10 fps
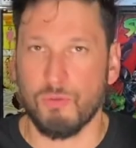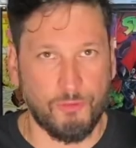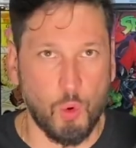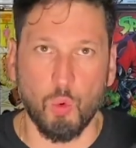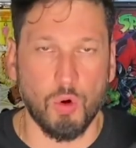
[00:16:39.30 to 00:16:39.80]

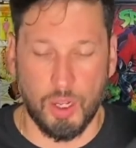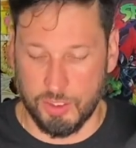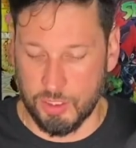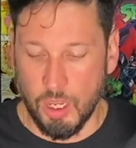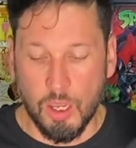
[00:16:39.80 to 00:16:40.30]
full
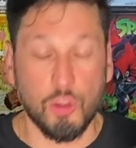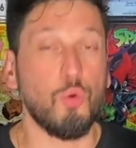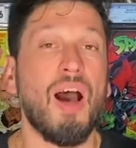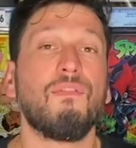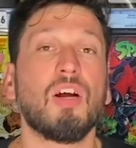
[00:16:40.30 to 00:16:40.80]
runs.
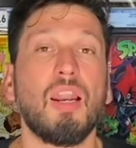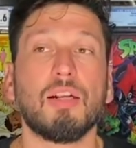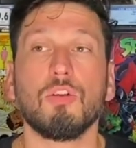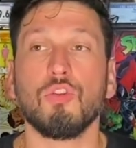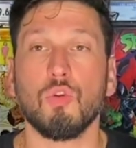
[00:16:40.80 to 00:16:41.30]
You have
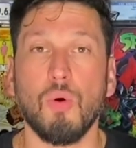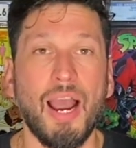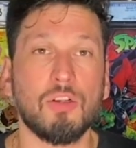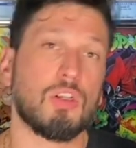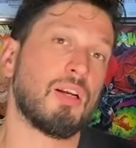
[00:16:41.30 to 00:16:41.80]
collectors who
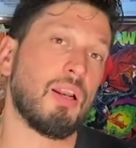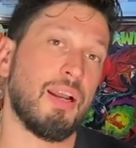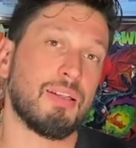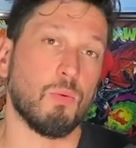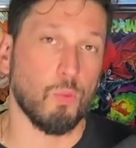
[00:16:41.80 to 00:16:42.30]
actually
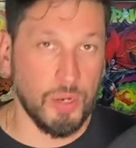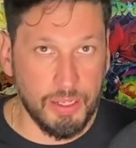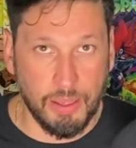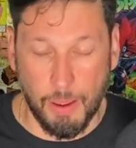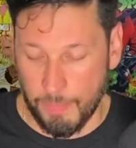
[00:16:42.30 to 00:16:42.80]
collect and
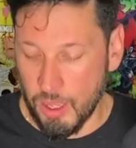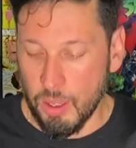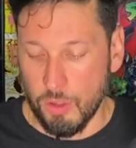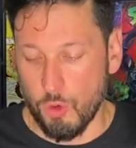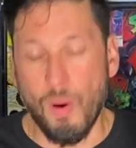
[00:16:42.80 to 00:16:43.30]
read them.
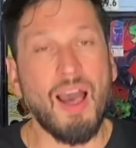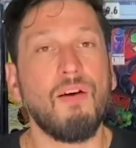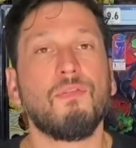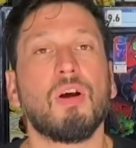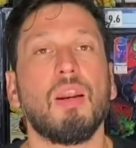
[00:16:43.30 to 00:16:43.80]
You
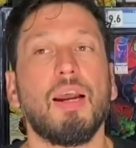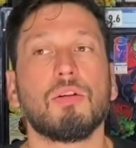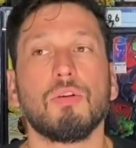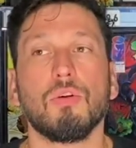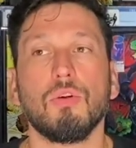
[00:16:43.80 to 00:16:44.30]
have
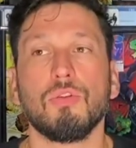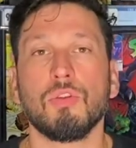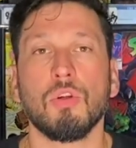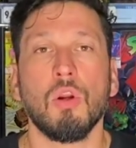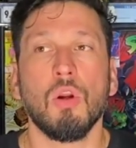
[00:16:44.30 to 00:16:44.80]

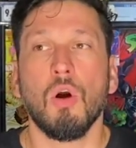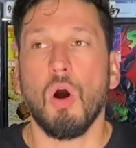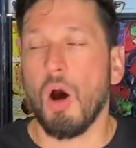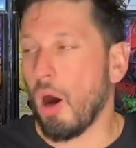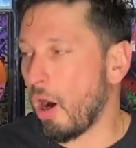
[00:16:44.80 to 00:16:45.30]
collectors
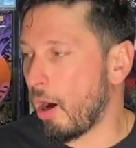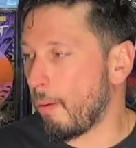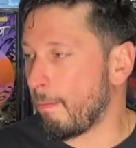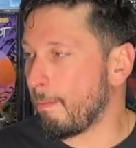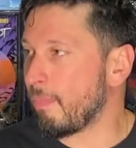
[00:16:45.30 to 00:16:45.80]

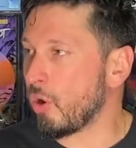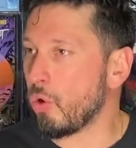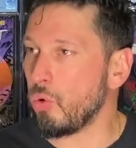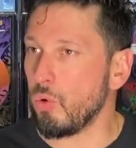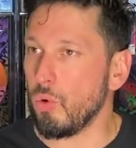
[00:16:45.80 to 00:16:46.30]

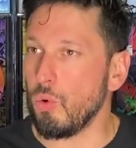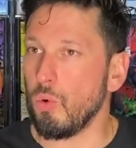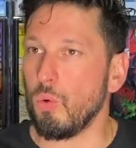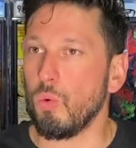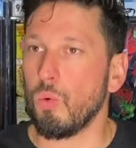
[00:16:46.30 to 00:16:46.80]

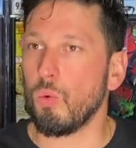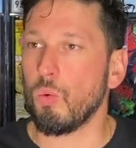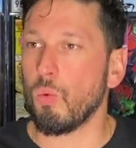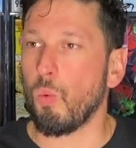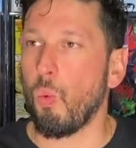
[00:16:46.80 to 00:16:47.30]
who
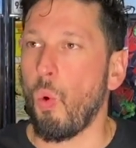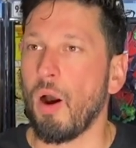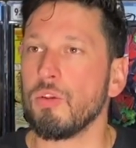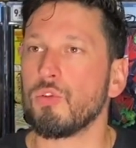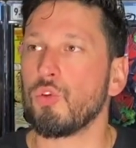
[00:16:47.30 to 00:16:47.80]

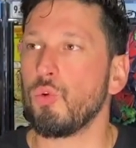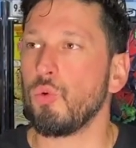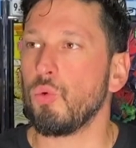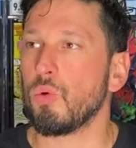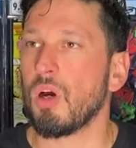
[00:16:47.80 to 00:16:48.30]
want
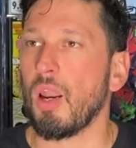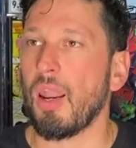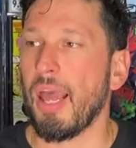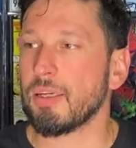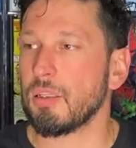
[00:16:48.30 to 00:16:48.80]
to
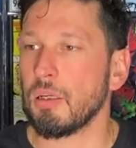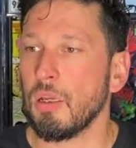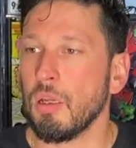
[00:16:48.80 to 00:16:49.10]
collect